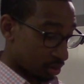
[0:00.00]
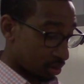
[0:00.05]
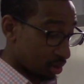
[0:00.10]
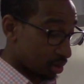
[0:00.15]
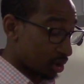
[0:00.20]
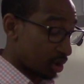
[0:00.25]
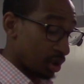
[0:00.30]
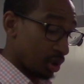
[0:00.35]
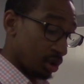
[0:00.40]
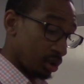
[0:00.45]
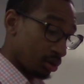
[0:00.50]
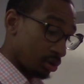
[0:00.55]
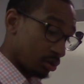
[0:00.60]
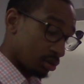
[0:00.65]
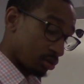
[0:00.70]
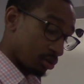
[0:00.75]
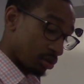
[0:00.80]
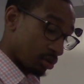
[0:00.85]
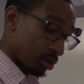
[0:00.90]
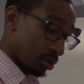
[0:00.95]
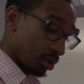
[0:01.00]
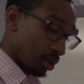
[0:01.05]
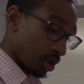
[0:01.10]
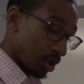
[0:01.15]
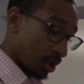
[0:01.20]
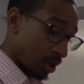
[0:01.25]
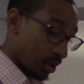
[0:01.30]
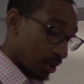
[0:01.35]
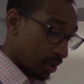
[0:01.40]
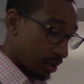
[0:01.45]
Again,
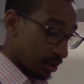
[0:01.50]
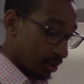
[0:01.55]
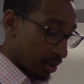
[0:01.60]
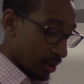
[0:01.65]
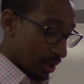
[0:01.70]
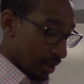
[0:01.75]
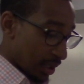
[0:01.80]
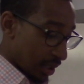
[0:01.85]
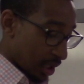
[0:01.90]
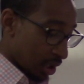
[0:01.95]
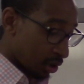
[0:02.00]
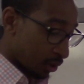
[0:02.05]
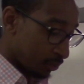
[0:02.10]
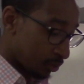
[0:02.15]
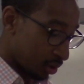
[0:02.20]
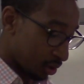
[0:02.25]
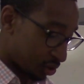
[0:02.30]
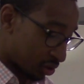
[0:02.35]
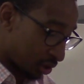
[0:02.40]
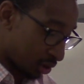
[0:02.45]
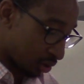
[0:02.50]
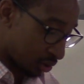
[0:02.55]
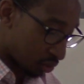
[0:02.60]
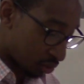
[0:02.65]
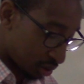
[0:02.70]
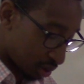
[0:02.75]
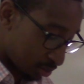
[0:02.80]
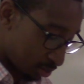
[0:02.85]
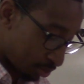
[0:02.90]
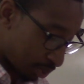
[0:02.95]
help your
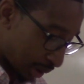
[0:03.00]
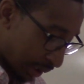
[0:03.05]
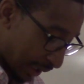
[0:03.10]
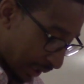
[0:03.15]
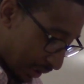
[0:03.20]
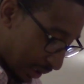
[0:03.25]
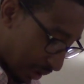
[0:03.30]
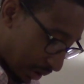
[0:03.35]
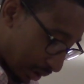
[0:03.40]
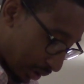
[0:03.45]
children blank.